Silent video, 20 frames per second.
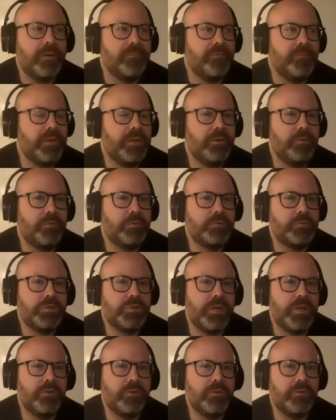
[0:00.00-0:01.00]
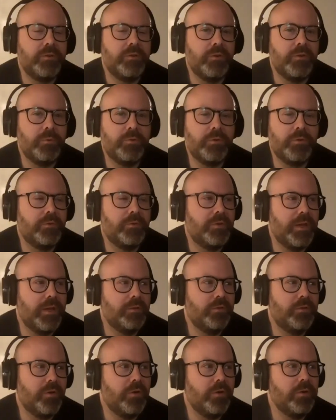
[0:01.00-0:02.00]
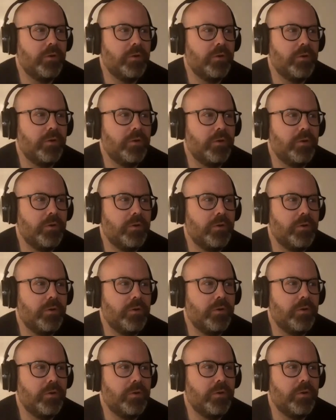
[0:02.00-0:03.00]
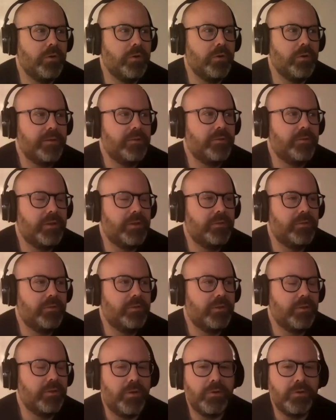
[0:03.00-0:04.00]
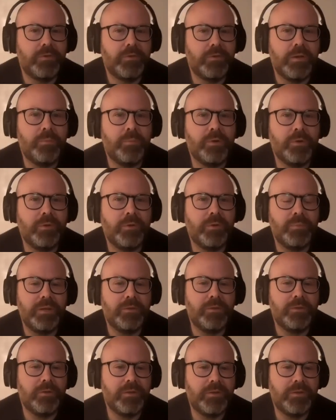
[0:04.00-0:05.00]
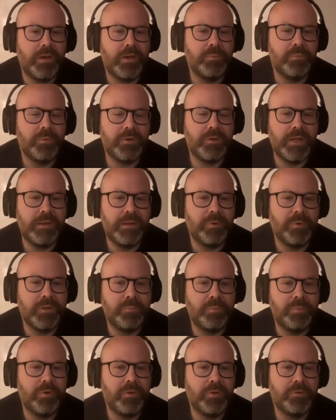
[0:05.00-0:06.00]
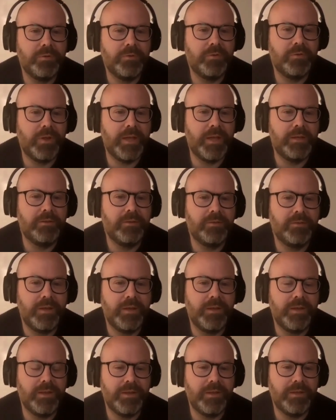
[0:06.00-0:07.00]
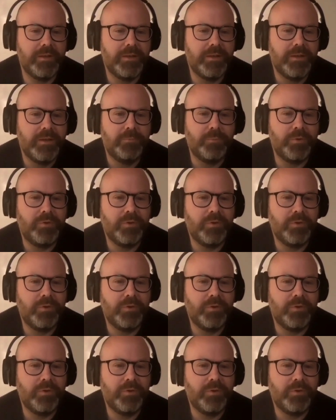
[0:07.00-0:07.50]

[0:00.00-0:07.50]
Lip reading: video shared, you know, was on TikTok back in the early stages of the lockdown, where somebody thought they'd help their neighbour and they put a little sign to say, would